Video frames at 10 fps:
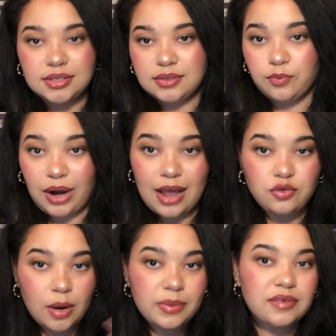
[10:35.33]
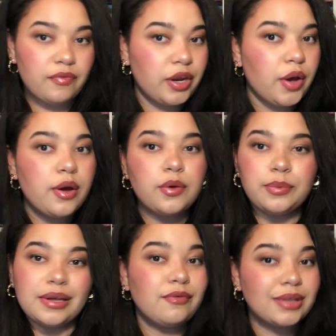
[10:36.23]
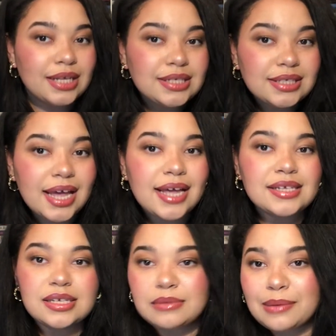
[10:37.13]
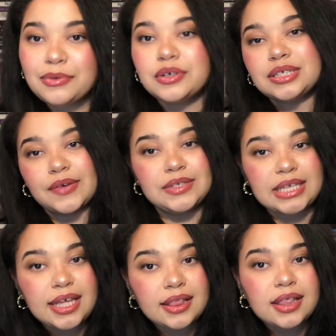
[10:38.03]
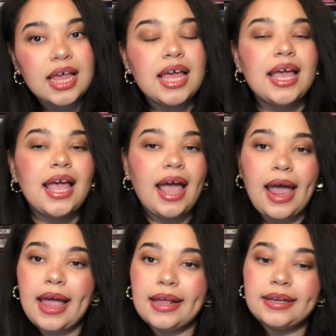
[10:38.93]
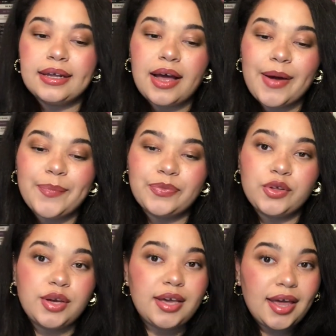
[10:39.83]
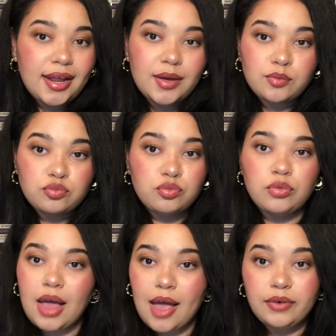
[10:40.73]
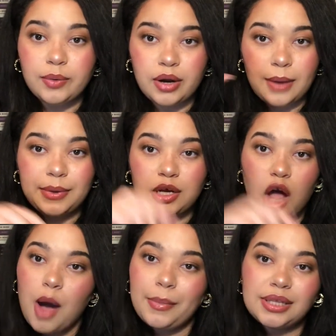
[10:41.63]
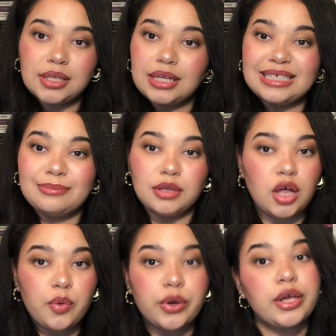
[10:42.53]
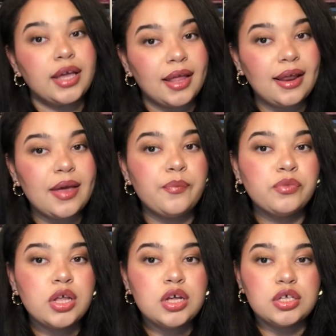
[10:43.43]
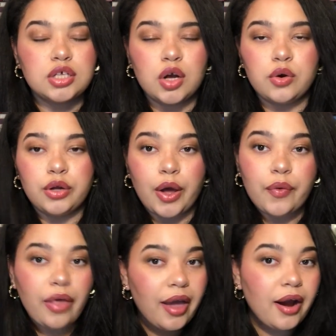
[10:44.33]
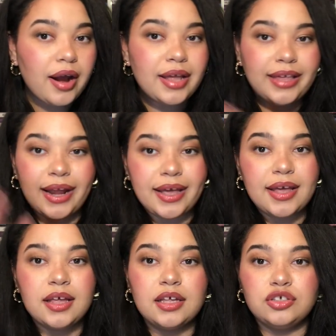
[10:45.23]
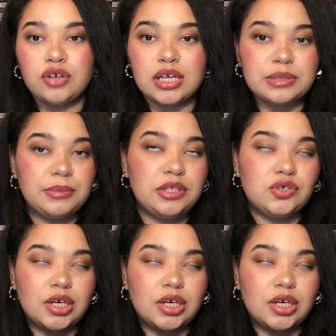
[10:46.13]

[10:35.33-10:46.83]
When I drop this video, it'll be release day, September 17th, and you can get it everywhere. I'm gonna comment the links below where you can get it. So go there, get it. Trust me.